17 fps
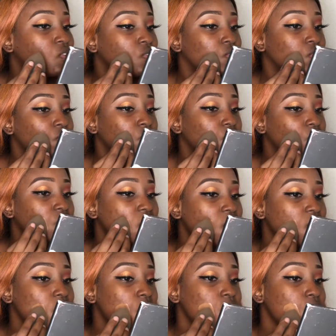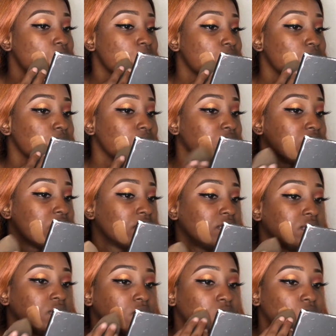this is how you
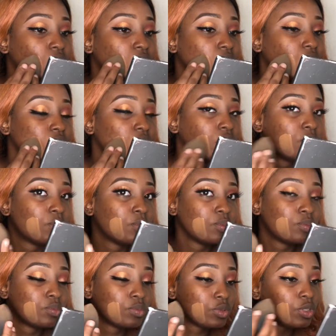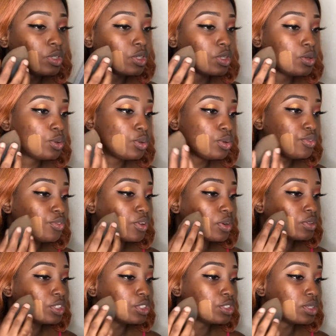get good
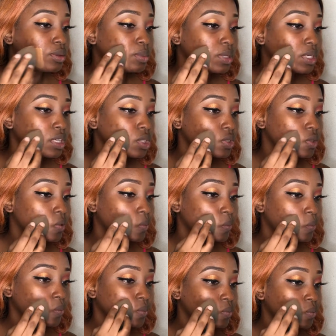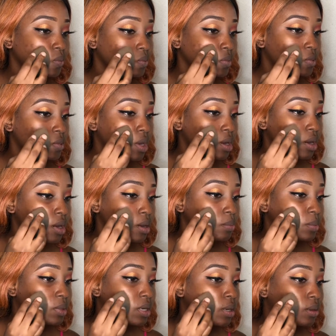foundation application.
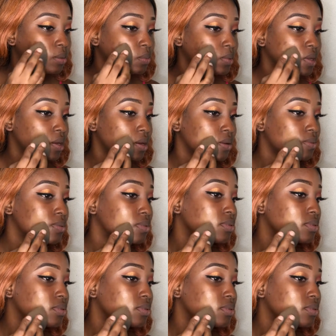Dab. Okay.